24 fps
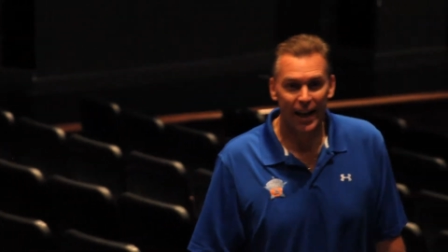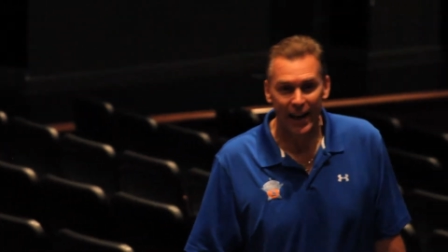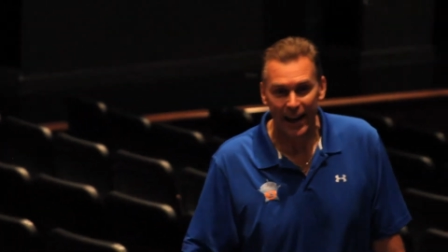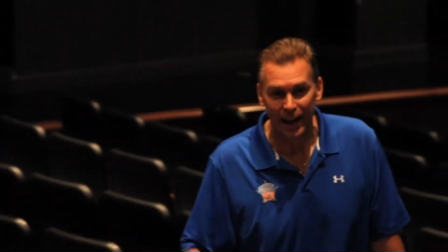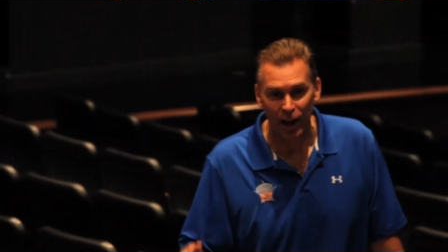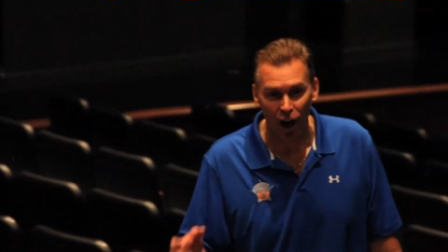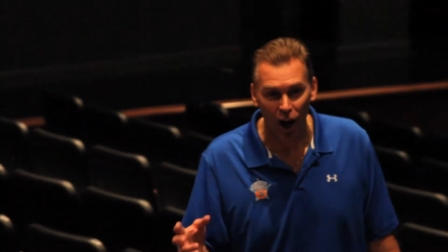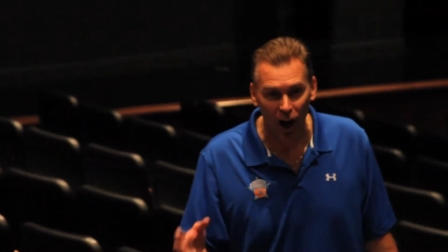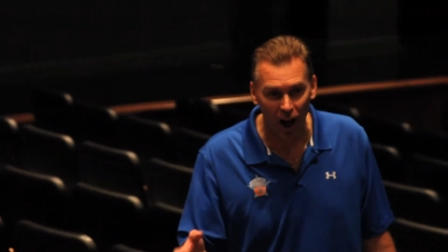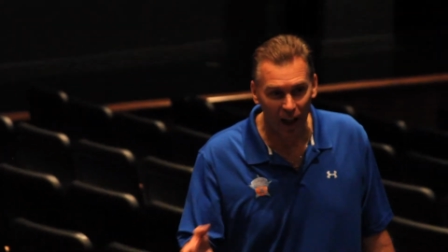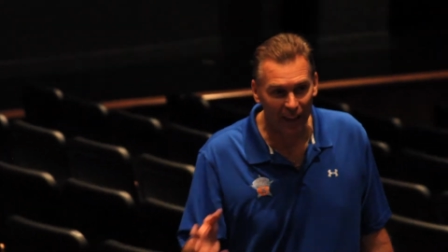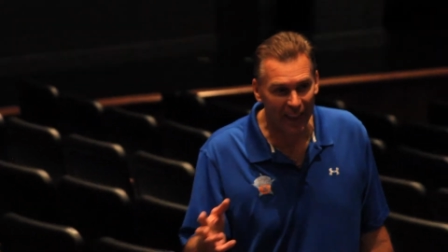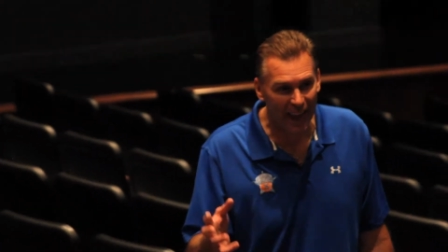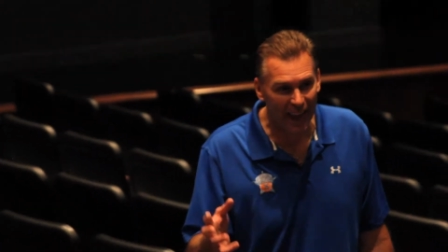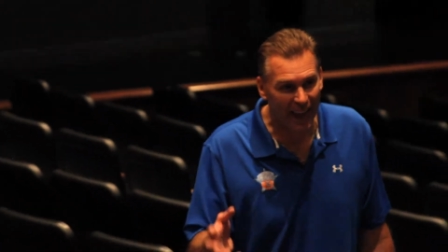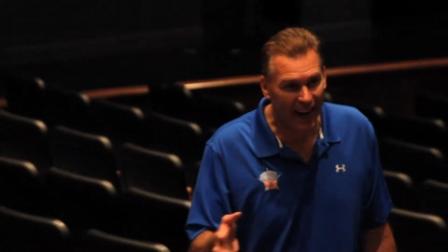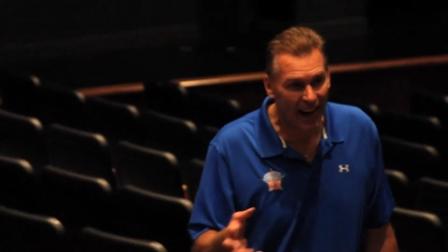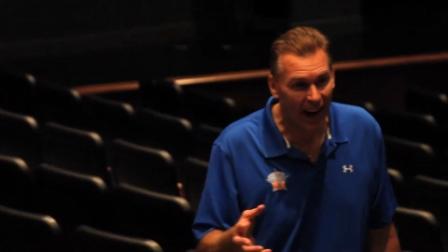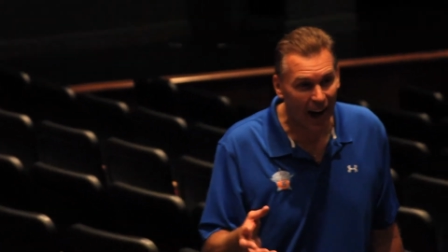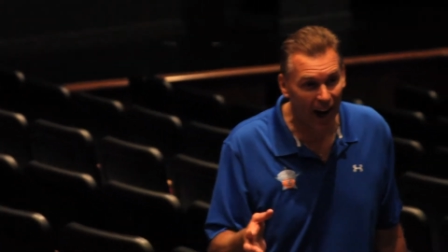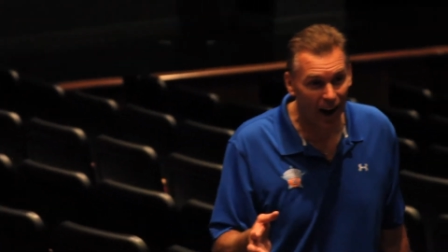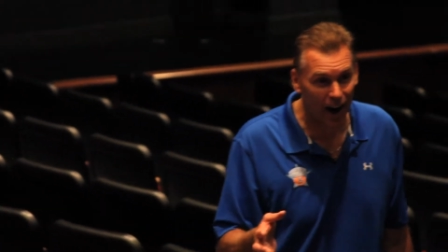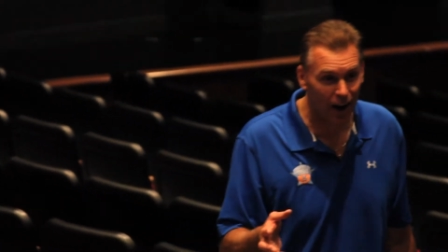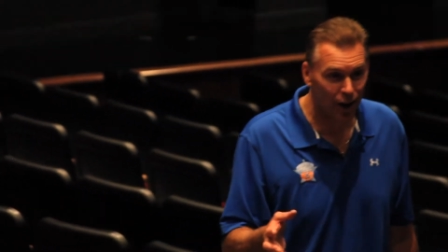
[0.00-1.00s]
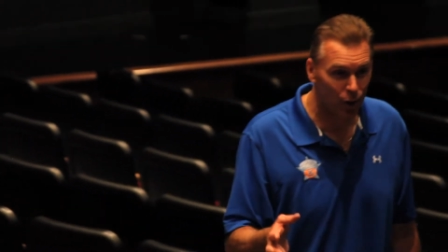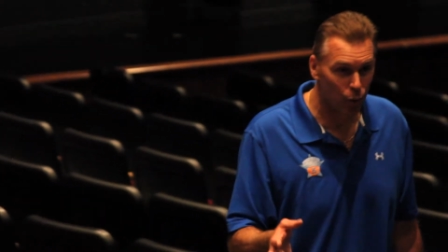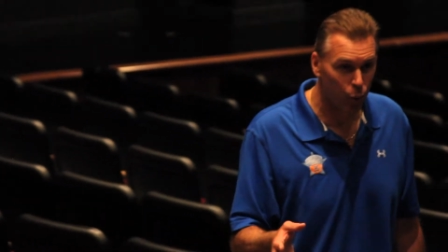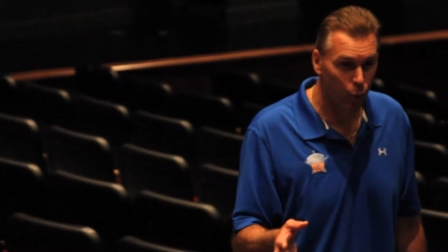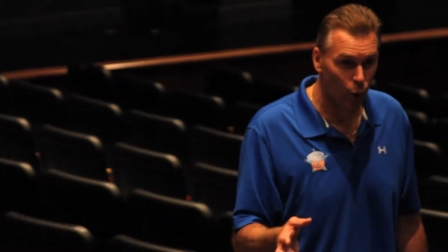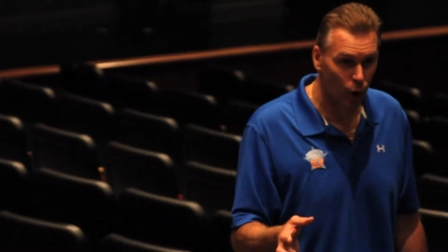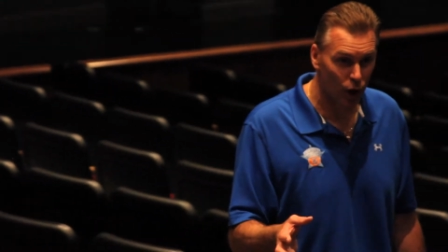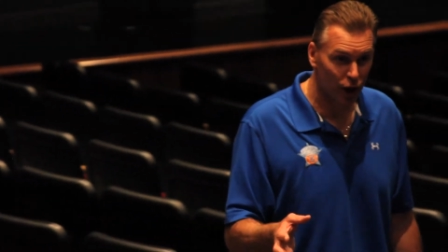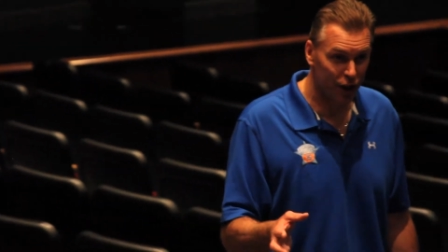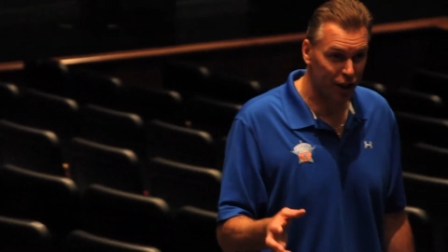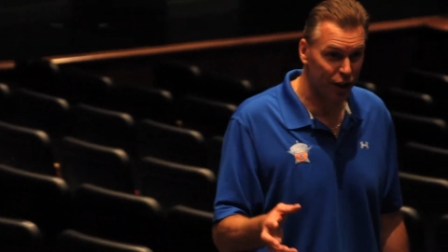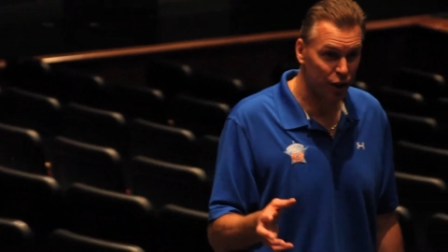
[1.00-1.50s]
and all that hard
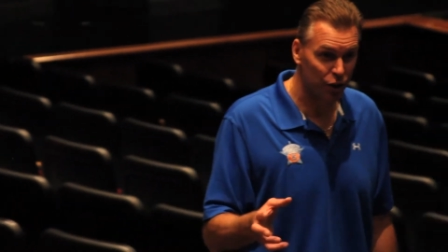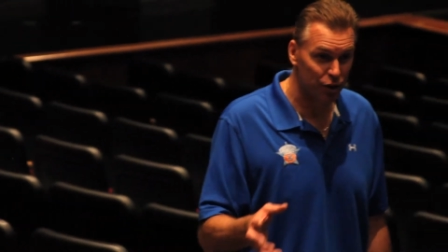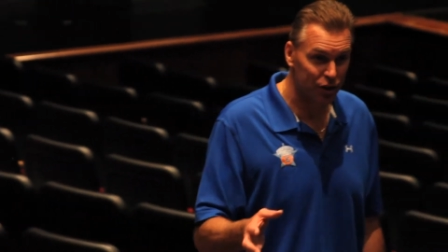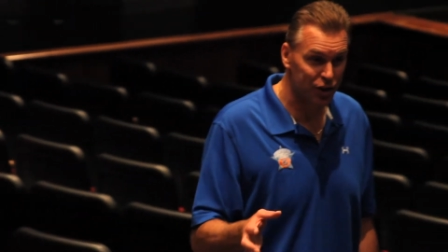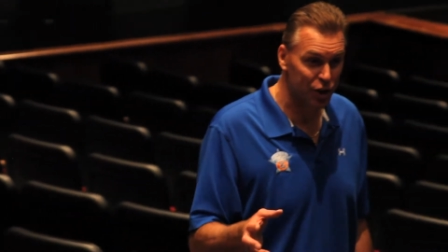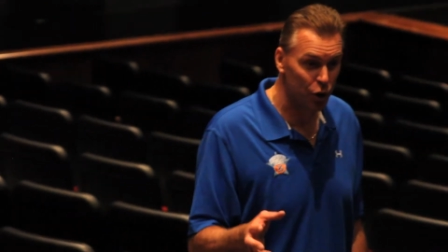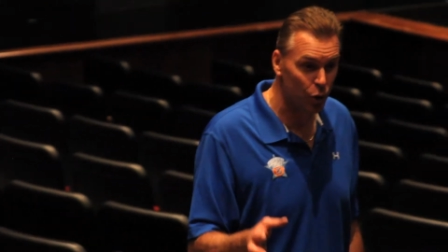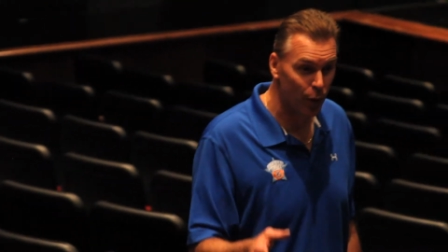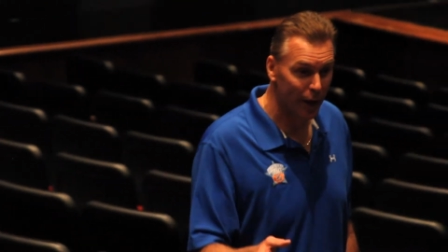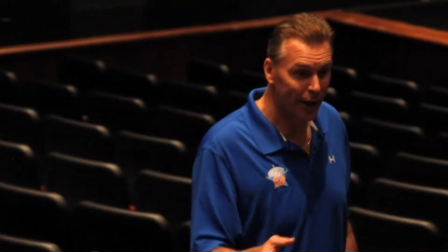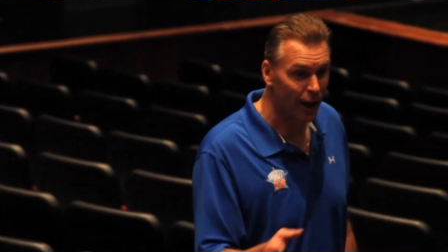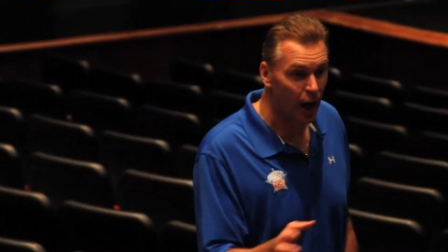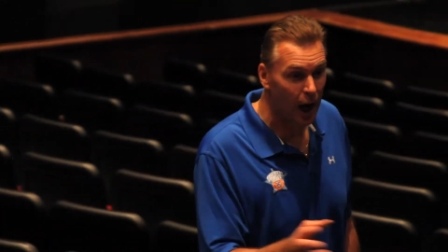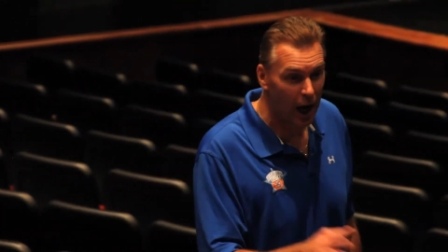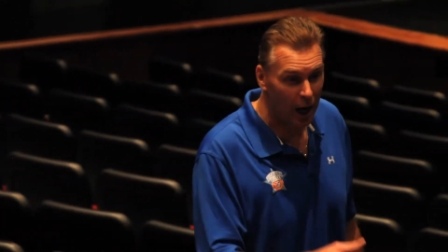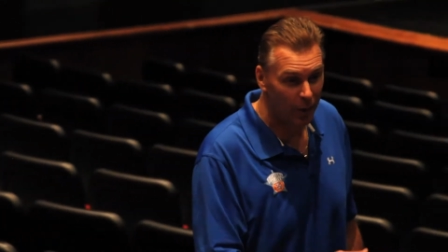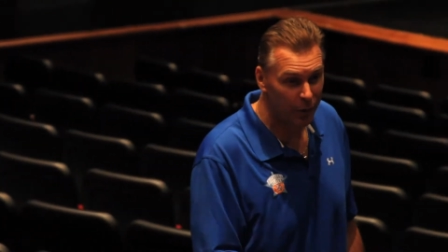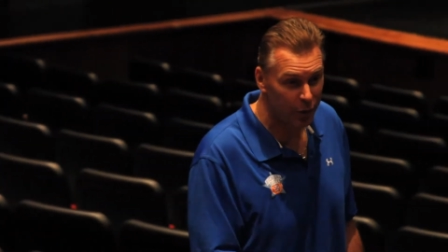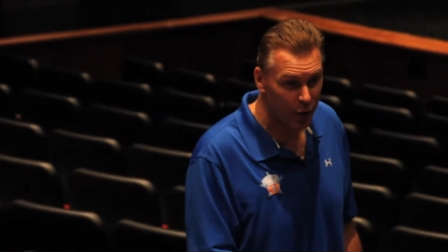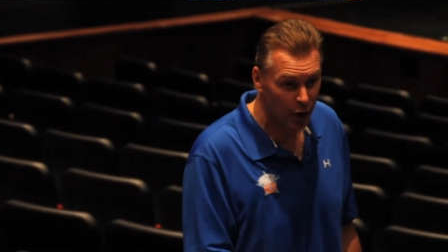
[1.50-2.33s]
work you're doing off